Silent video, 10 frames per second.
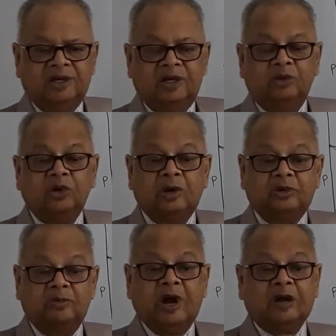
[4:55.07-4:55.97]
even if
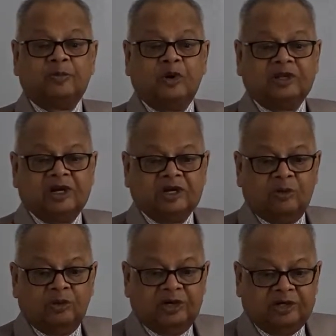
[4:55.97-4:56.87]
demand for that
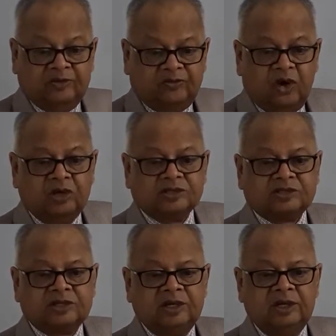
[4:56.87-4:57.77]
commodity
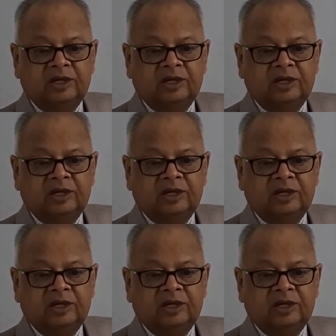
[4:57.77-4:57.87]
falls.